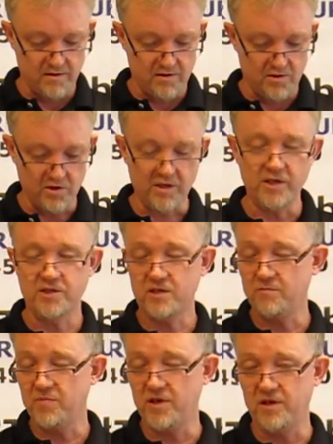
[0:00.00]
Cookies
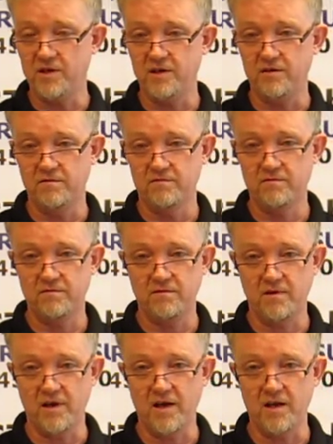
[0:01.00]
can be
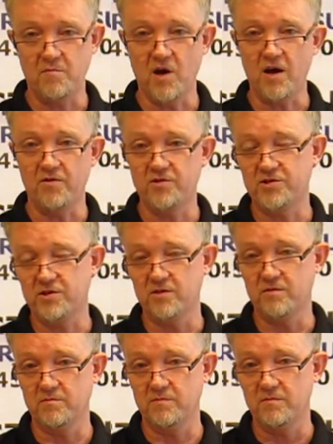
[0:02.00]
a
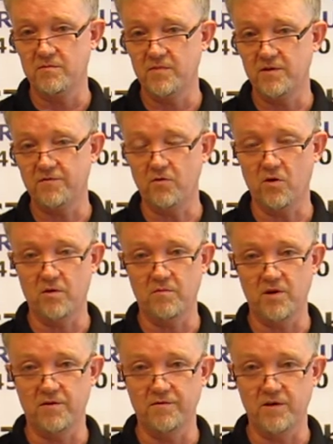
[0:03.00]
bothersome form
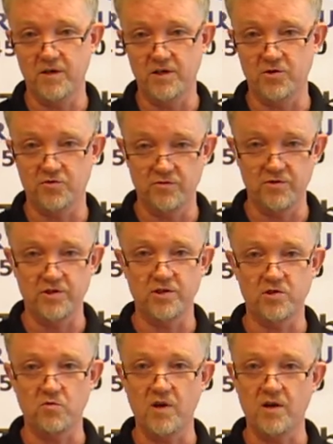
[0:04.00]
of intrusion
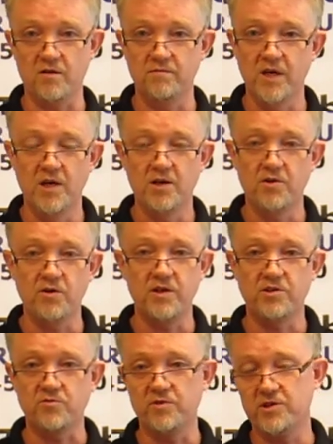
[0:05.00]
as well.
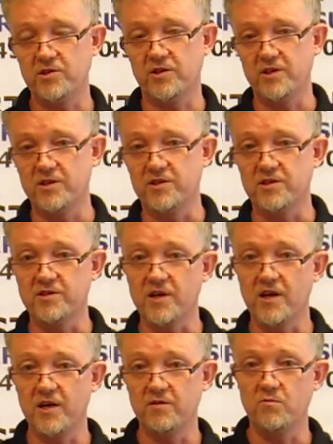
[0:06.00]
Cookies, originally the
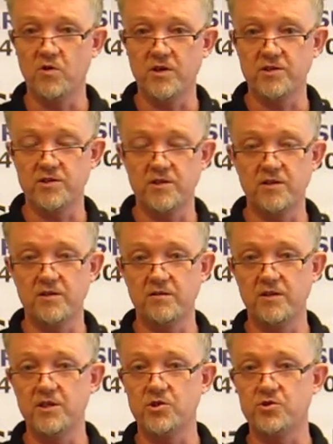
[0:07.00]
design was to
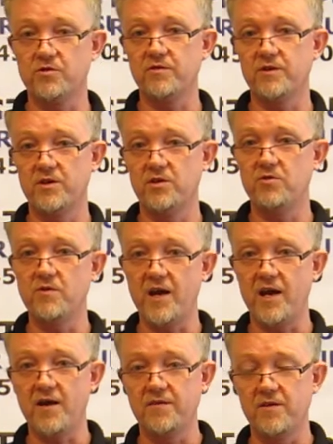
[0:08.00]
ensure that you
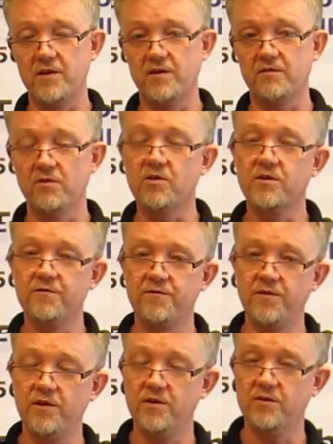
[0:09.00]
had the look and
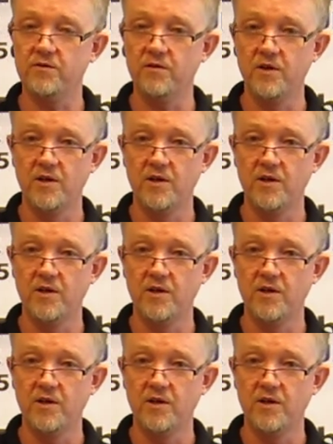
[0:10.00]
feel